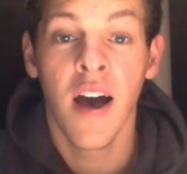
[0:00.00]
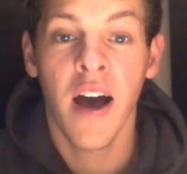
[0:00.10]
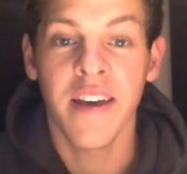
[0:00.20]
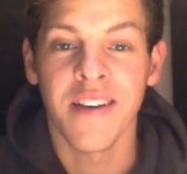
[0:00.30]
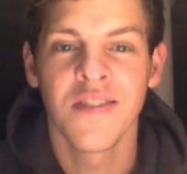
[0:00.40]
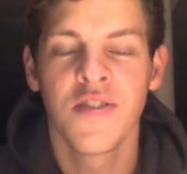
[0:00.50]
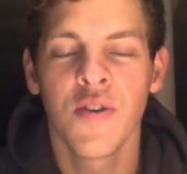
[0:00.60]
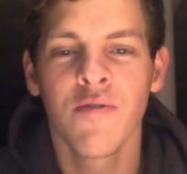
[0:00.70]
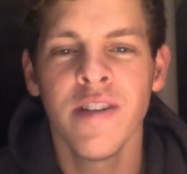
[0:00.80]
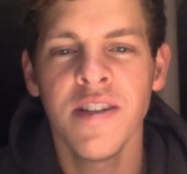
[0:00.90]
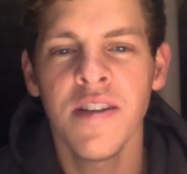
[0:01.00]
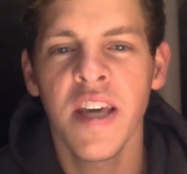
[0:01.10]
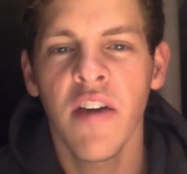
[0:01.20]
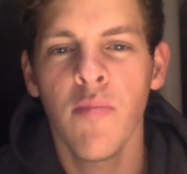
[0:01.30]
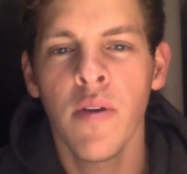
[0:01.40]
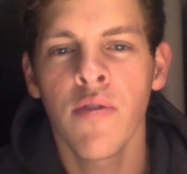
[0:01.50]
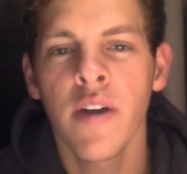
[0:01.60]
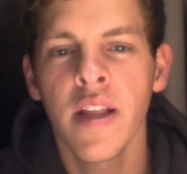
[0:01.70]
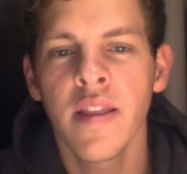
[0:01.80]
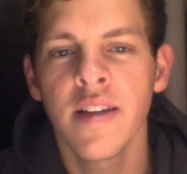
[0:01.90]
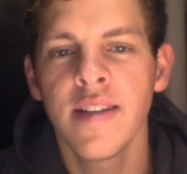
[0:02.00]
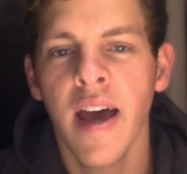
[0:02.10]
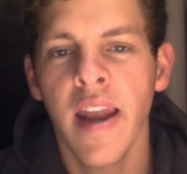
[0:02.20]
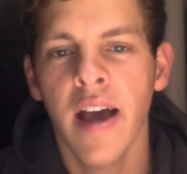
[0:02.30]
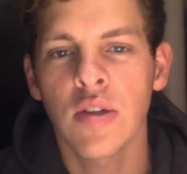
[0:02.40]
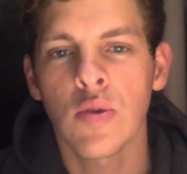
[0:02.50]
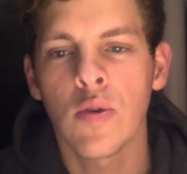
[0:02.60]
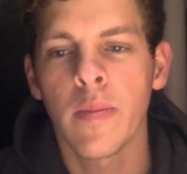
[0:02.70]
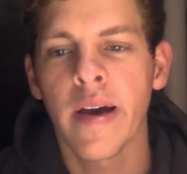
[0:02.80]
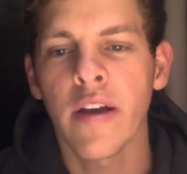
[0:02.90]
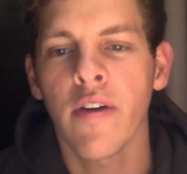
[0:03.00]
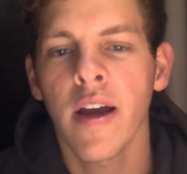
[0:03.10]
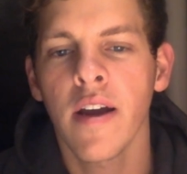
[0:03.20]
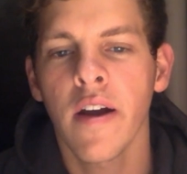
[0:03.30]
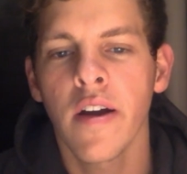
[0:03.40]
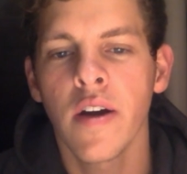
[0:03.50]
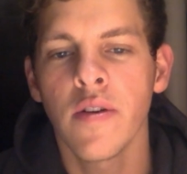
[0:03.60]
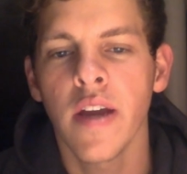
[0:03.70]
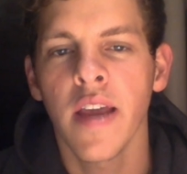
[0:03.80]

Hi. So recently I've been reading the 10X Rule by Grant Cardone,